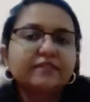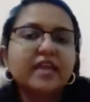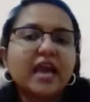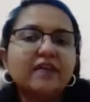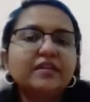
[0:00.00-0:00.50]
we
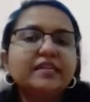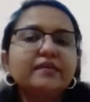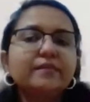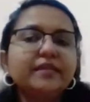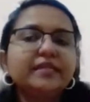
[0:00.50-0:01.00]
have a
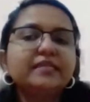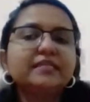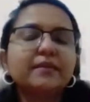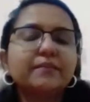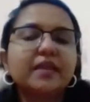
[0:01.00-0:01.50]
limited
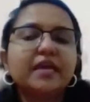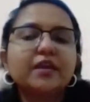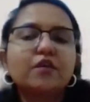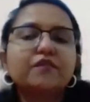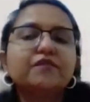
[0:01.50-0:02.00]
supply
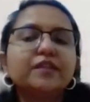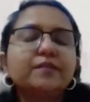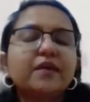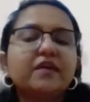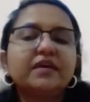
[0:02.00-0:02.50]
of
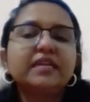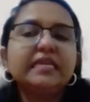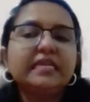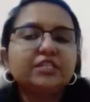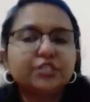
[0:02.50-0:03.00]
willpower
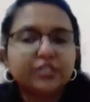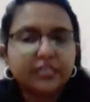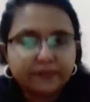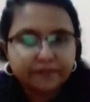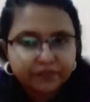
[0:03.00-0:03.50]
each day.